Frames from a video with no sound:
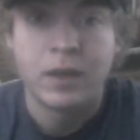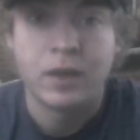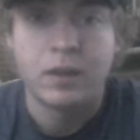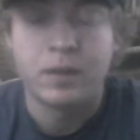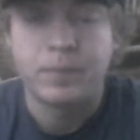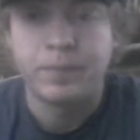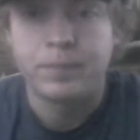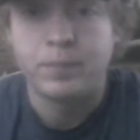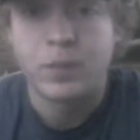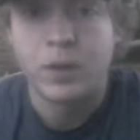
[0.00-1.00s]
Um,
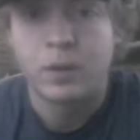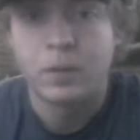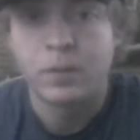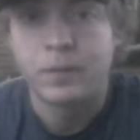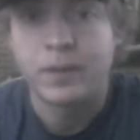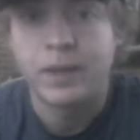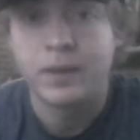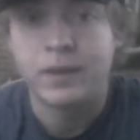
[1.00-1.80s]
but other than that,